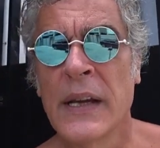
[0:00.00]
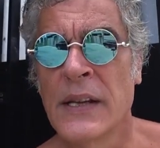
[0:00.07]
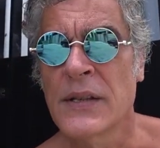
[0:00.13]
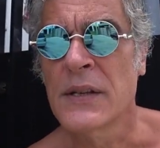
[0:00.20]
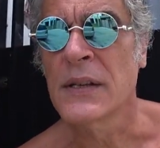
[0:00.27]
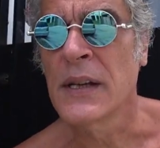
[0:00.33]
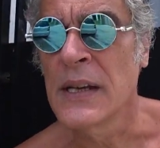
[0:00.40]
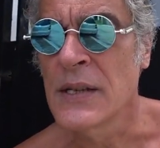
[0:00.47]

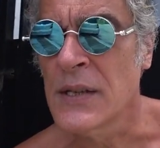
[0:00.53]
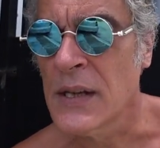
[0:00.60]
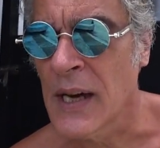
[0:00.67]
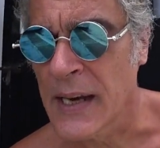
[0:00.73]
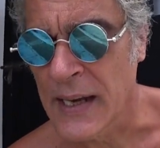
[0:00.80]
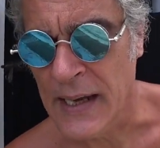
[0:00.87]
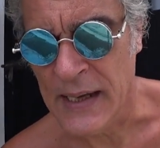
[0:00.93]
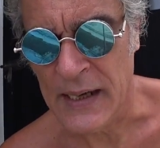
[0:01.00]
he's
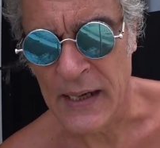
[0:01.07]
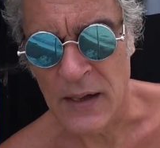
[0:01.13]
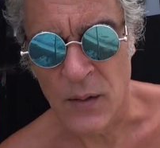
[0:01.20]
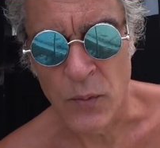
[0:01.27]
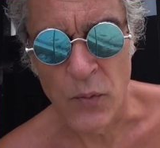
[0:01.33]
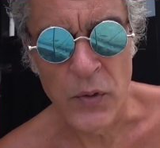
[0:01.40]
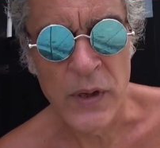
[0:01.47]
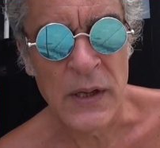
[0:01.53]
got a
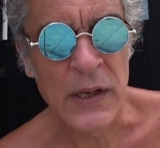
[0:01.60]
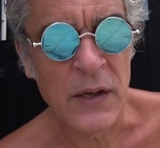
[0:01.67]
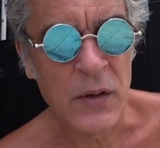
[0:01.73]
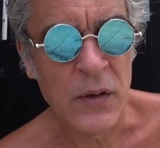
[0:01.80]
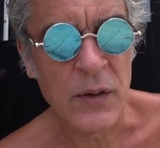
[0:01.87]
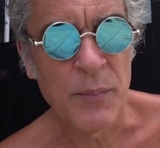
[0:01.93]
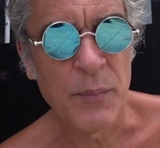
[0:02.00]
really good